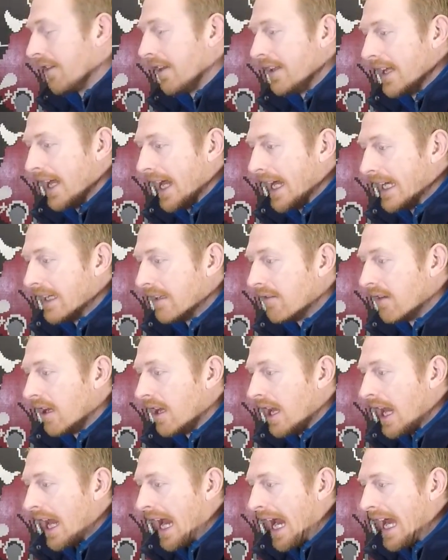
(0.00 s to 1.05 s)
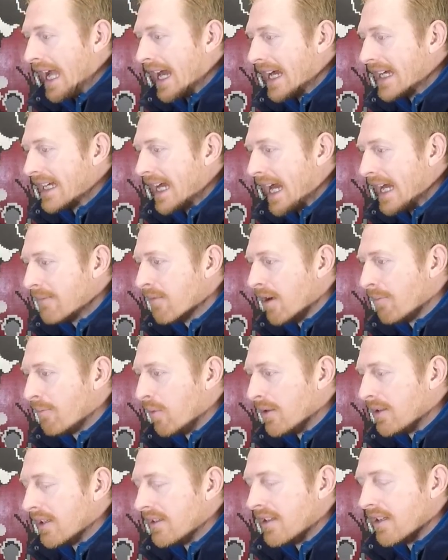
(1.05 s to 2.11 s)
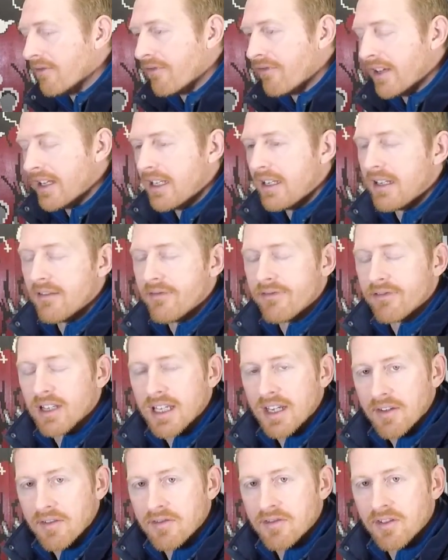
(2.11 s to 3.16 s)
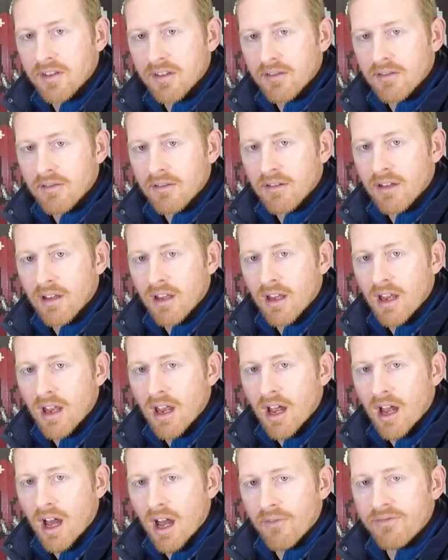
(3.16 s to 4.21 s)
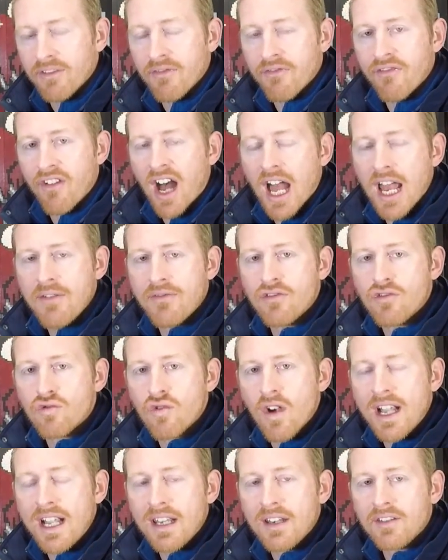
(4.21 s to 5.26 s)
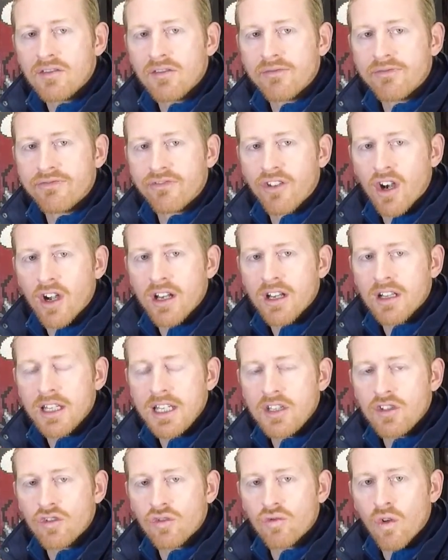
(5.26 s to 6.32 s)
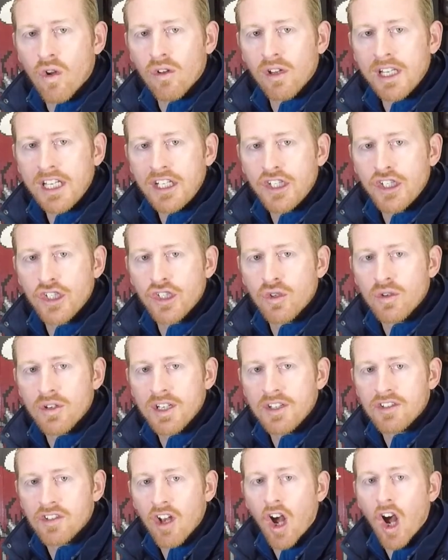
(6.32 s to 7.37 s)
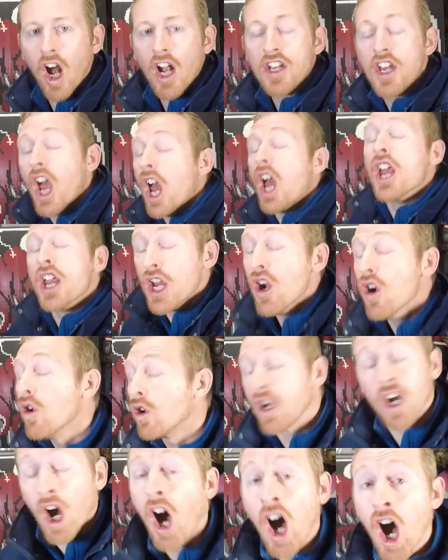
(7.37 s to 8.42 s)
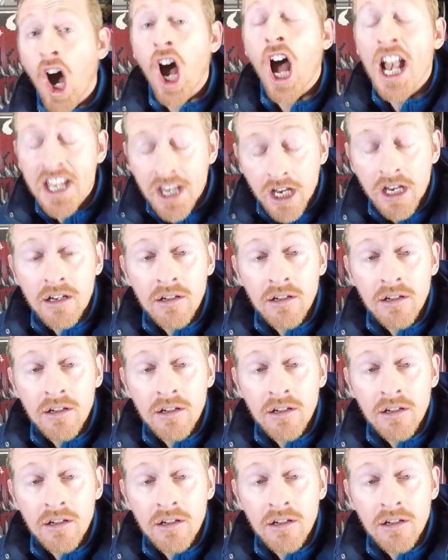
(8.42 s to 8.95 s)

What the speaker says: day, and I came up with the definitive list of the 5 greatest vertically scrolling shooters on HuCard!